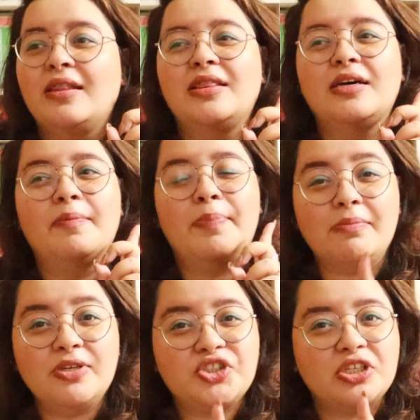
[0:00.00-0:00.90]
The
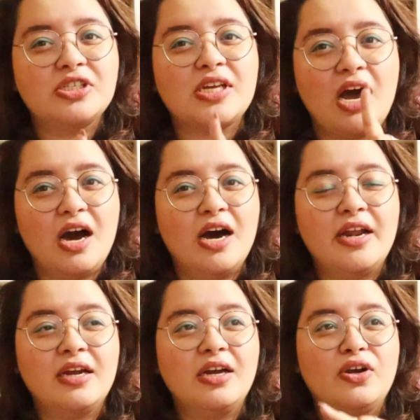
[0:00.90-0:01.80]
publishers
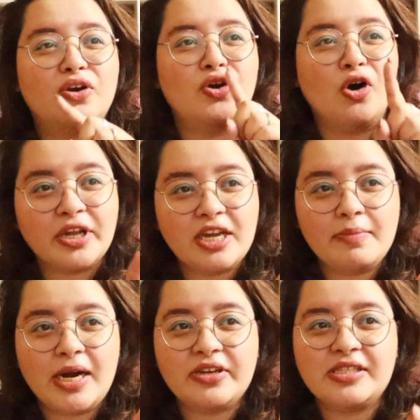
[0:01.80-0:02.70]
are talking
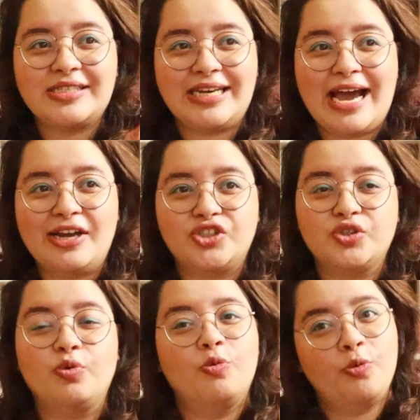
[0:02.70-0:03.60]
about it
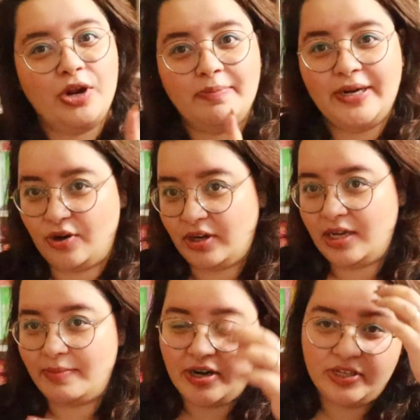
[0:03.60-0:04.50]
/ will be
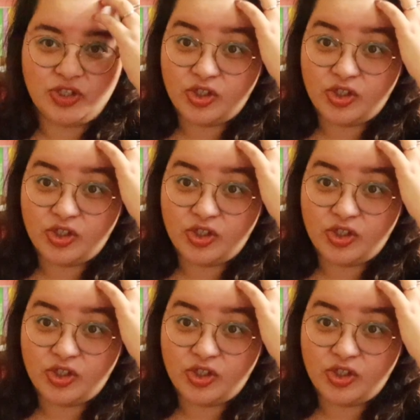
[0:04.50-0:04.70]
talking about it.